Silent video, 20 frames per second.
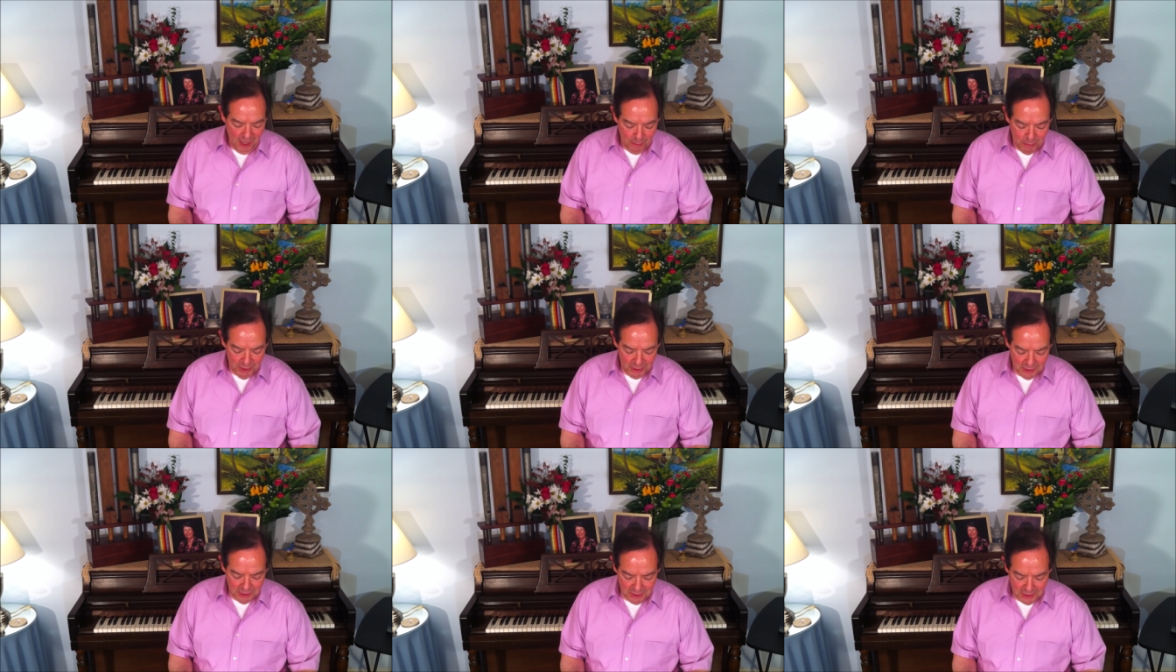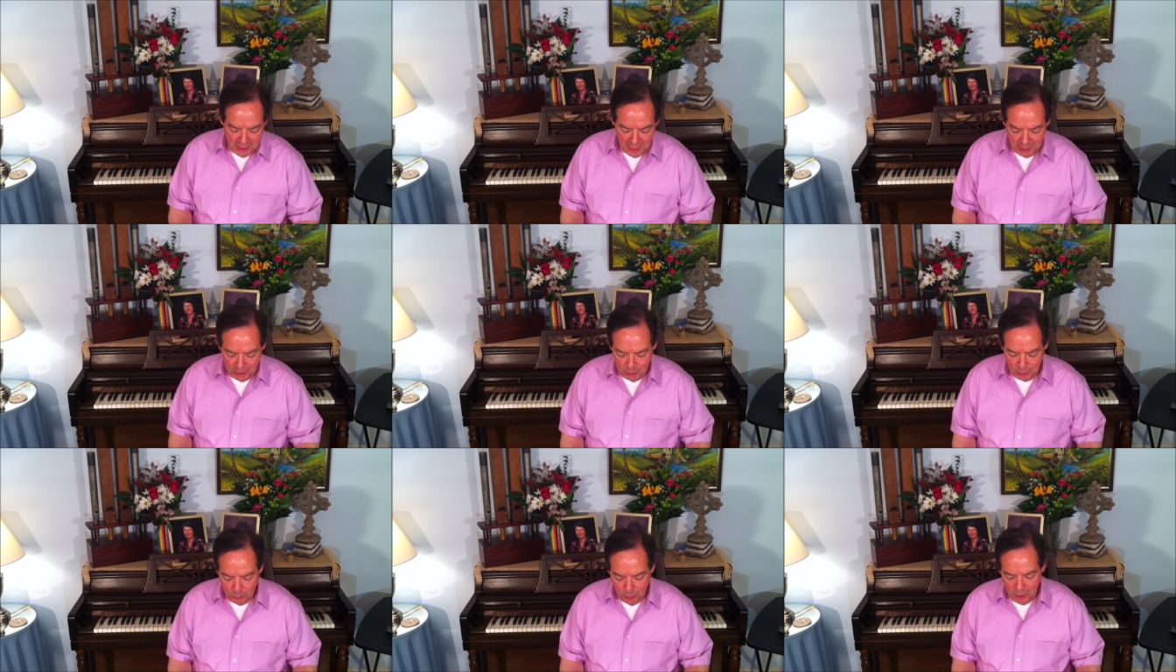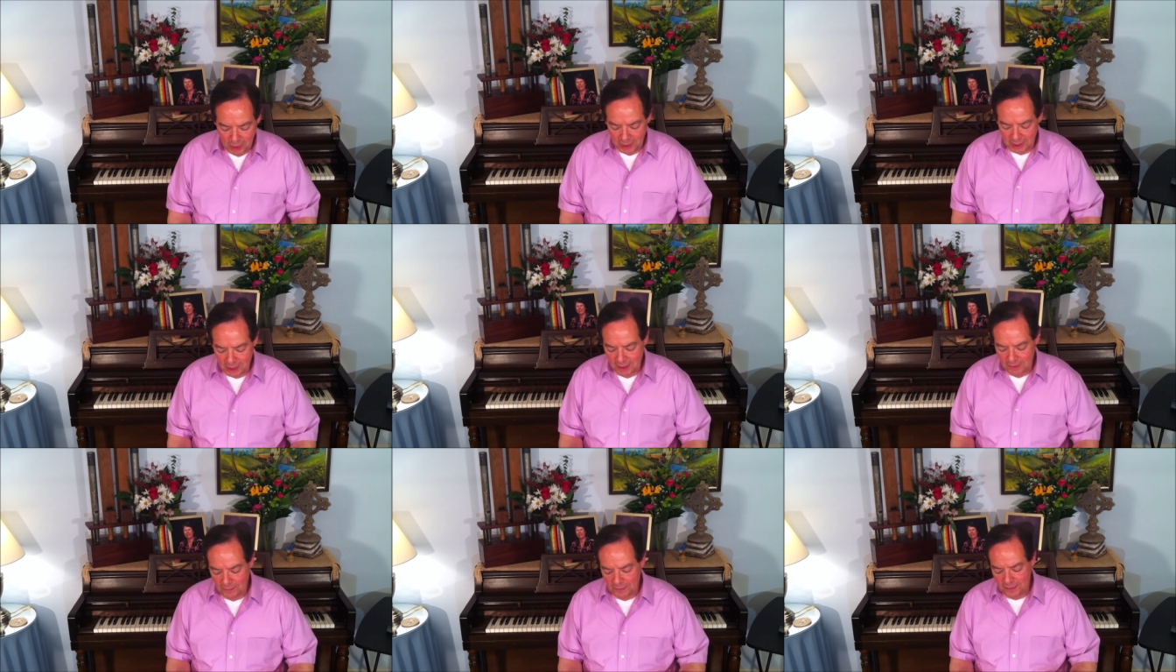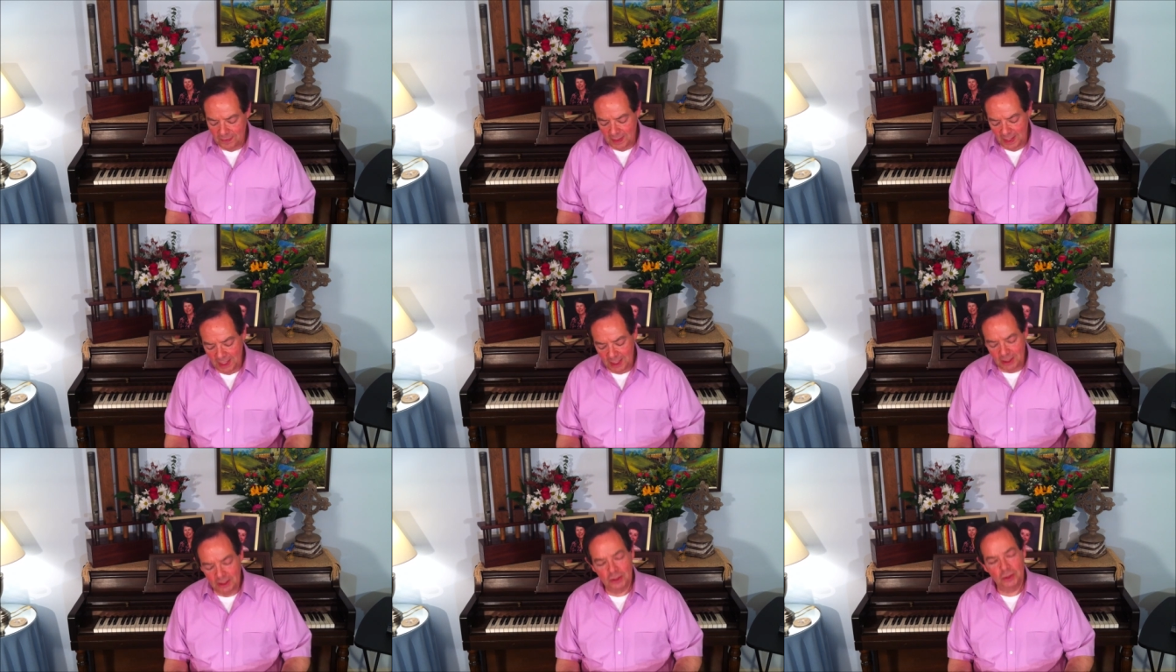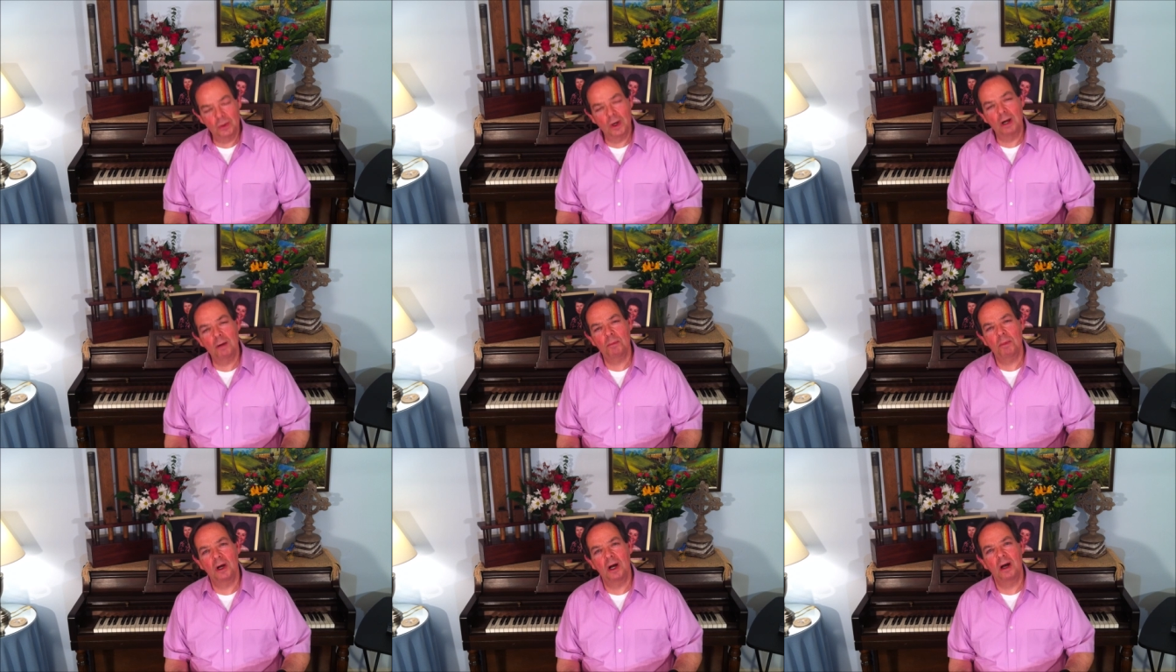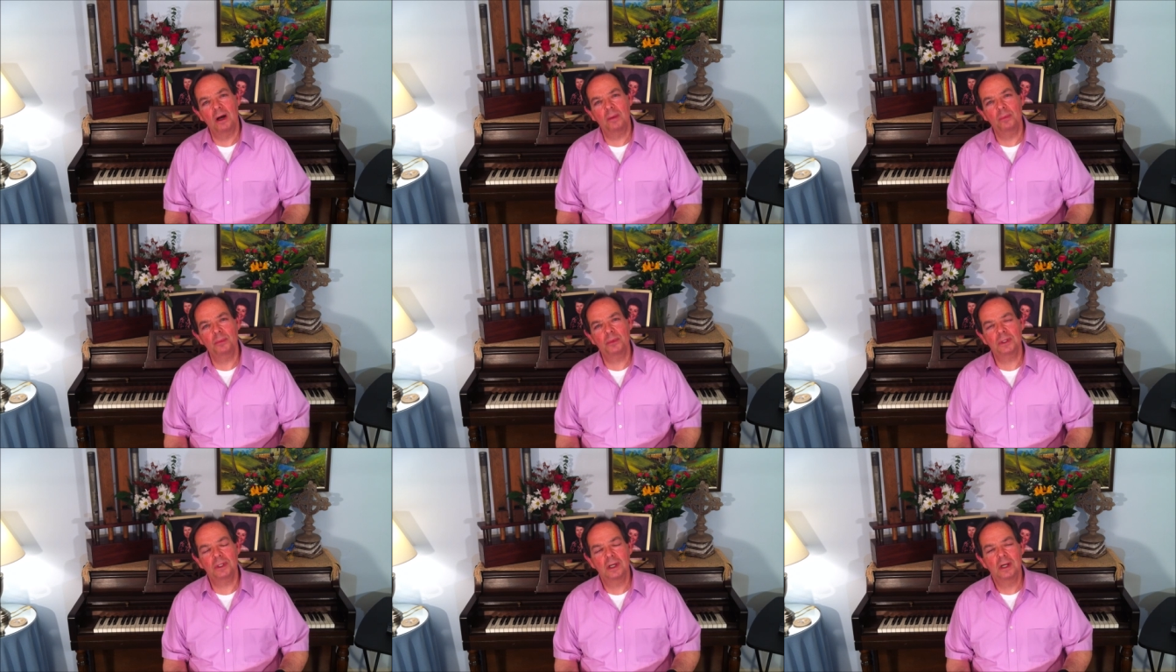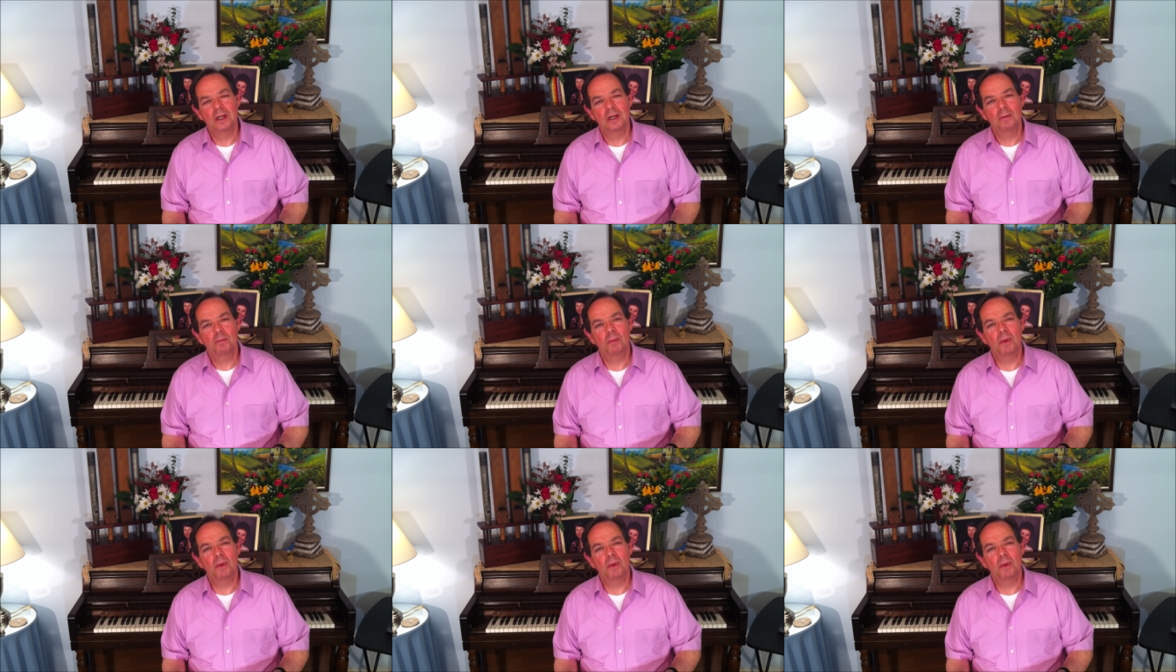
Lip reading: But today we want to give thanks to our moms,